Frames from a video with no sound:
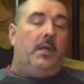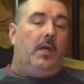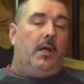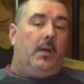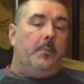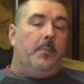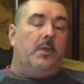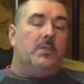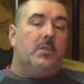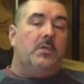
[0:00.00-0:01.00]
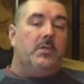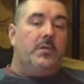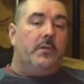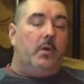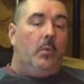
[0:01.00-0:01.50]
As long as
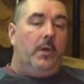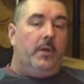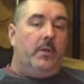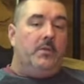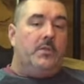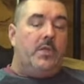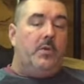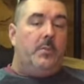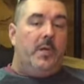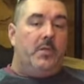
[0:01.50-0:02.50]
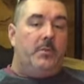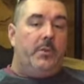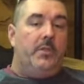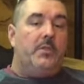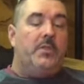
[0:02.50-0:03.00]
you've got one of those two
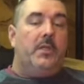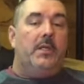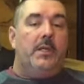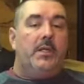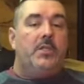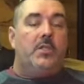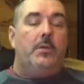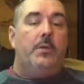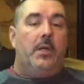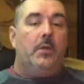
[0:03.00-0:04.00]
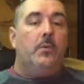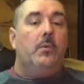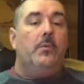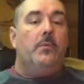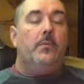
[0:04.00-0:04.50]
measurements, at least you know
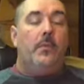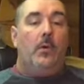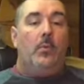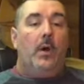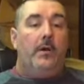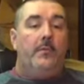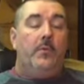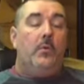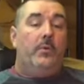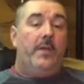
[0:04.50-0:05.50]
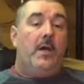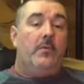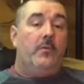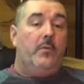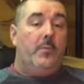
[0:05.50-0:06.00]
that one of or the
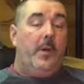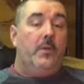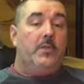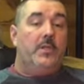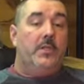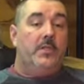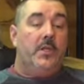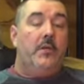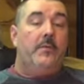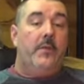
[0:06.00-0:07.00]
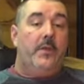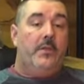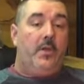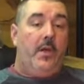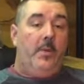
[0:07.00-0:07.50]
other of the posts is going to fit the
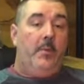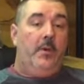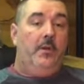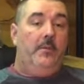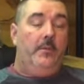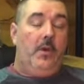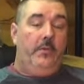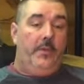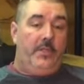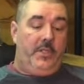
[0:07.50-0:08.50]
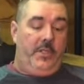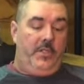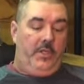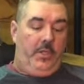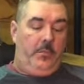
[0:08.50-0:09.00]
diameter of your seat
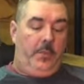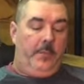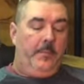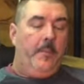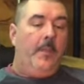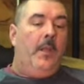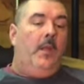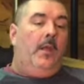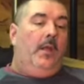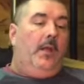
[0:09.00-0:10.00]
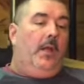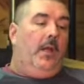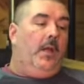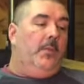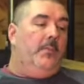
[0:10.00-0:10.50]
tube.
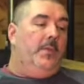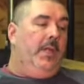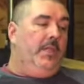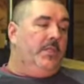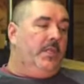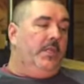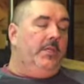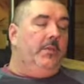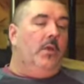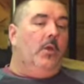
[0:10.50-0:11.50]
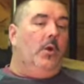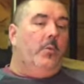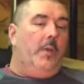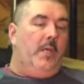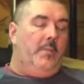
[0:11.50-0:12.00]
The next thing a lot
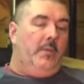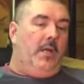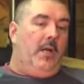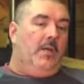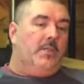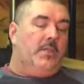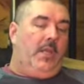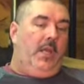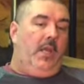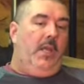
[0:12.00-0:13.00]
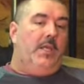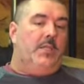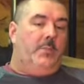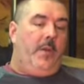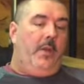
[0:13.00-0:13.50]
of people ask
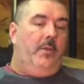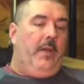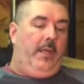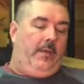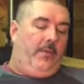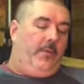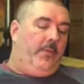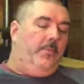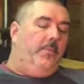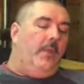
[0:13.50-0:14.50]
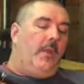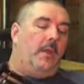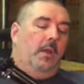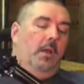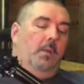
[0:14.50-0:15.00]
is about length,
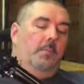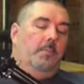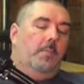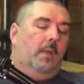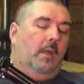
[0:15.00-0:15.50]
and